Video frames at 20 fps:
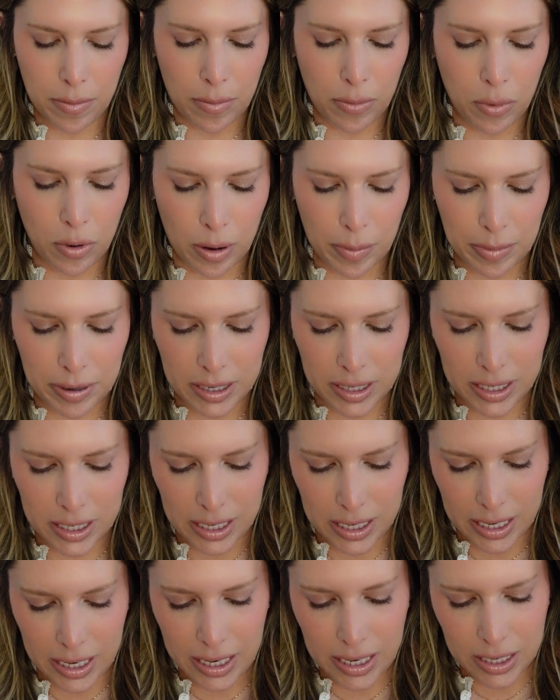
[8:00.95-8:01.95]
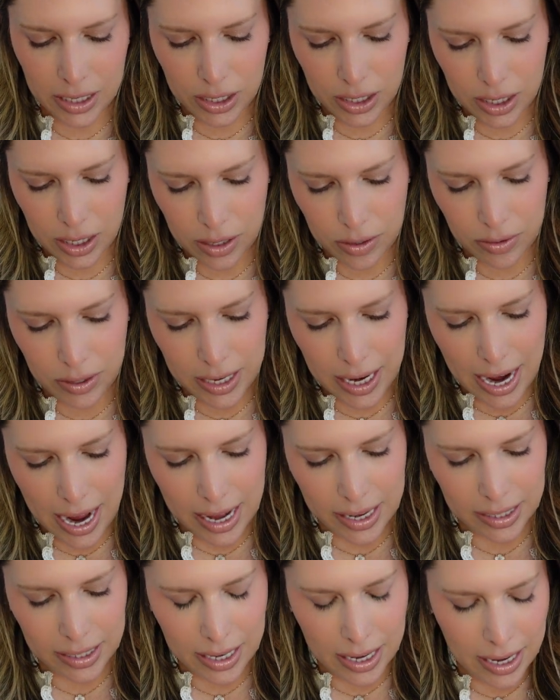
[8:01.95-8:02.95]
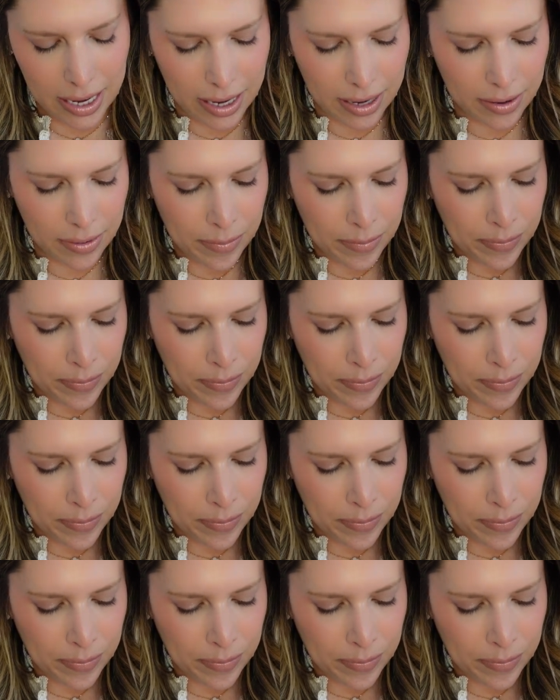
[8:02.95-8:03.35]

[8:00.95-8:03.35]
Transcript: more petite to use it as a